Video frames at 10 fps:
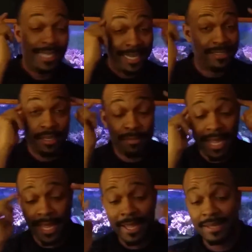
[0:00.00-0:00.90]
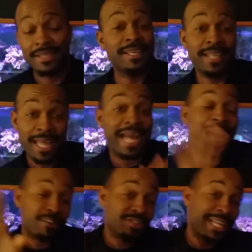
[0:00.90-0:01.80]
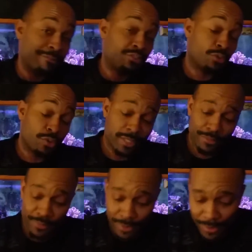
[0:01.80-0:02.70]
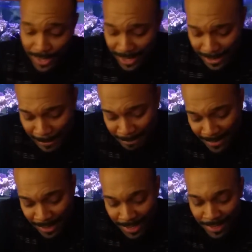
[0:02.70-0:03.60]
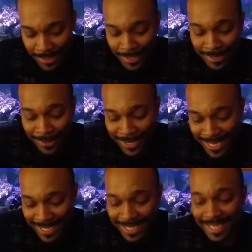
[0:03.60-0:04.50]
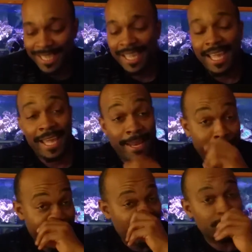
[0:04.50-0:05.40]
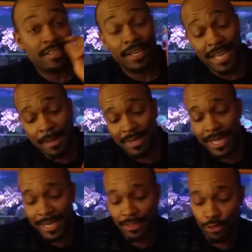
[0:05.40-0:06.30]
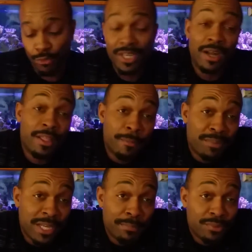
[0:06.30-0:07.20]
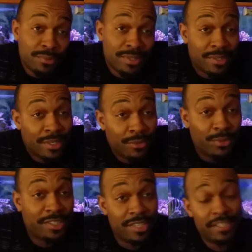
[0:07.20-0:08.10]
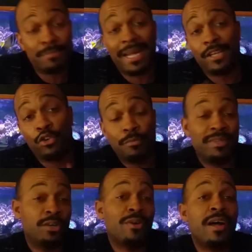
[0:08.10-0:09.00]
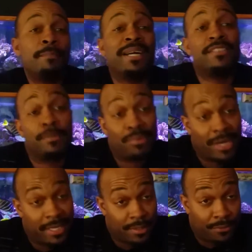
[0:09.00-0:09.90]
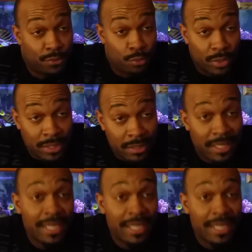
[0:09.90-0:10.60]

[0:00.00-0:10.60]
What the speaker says: It's in my head. I actually have drawings for it already. And all right. And now to nominate 3 other people, which is my coup de grace, my surprise, if you will.